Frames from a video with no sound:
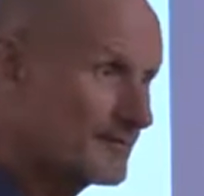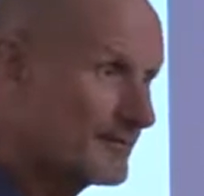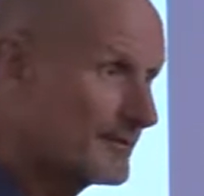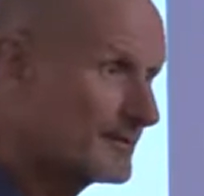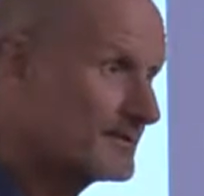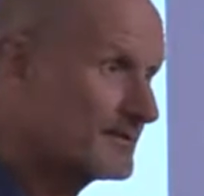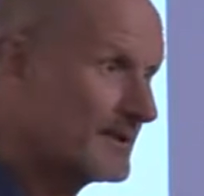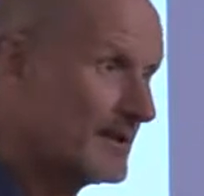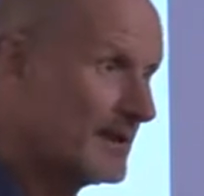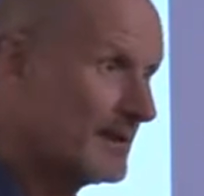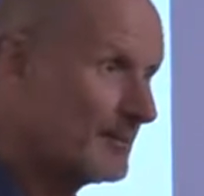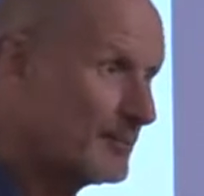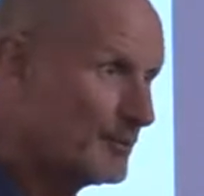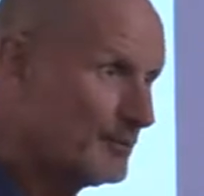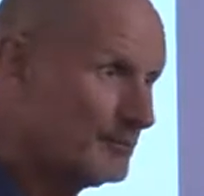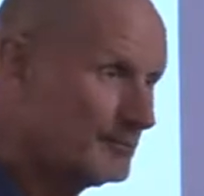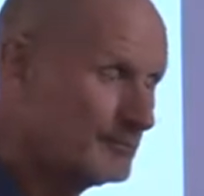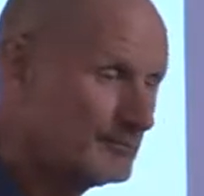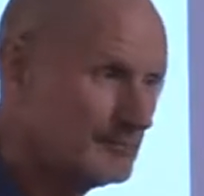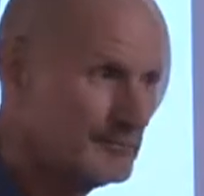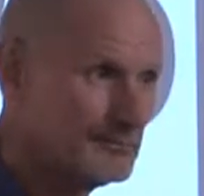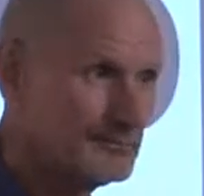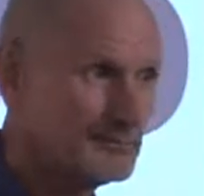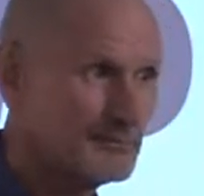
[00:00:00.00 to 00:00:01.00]
for example,
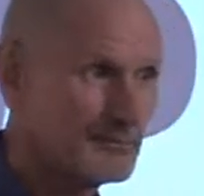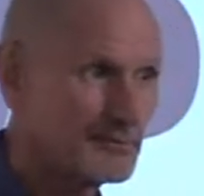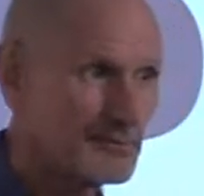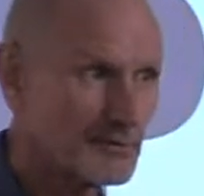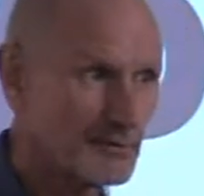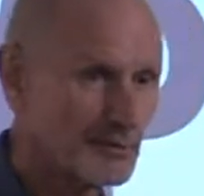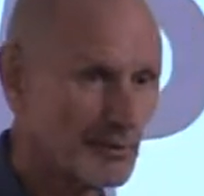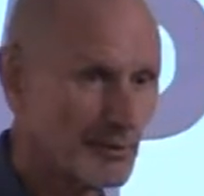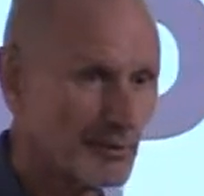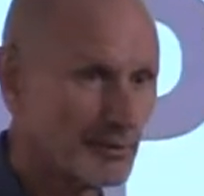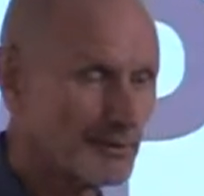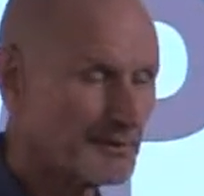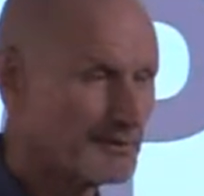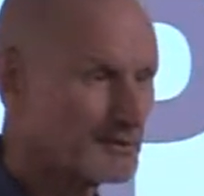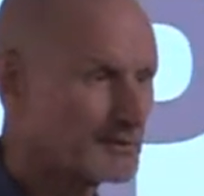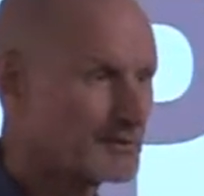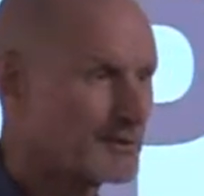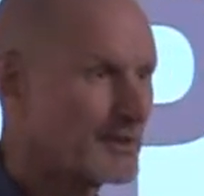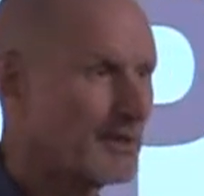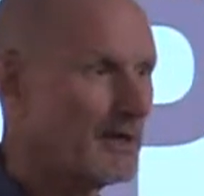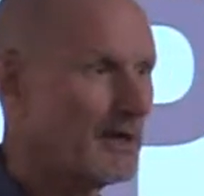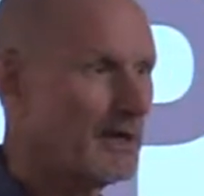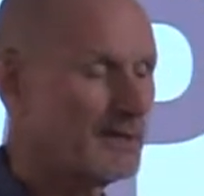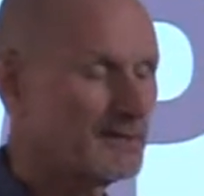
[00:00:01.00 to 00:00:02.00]
to all these
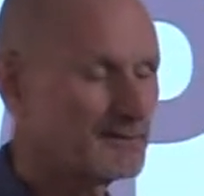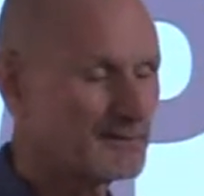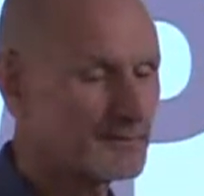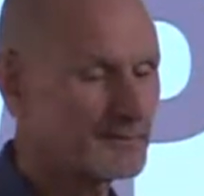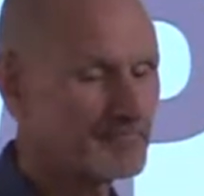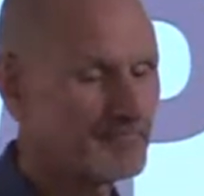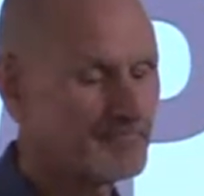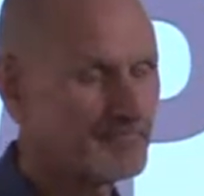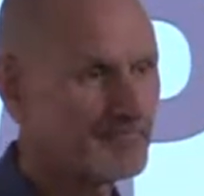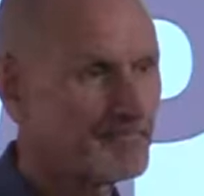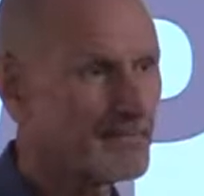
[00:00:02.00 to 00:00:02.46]
chains.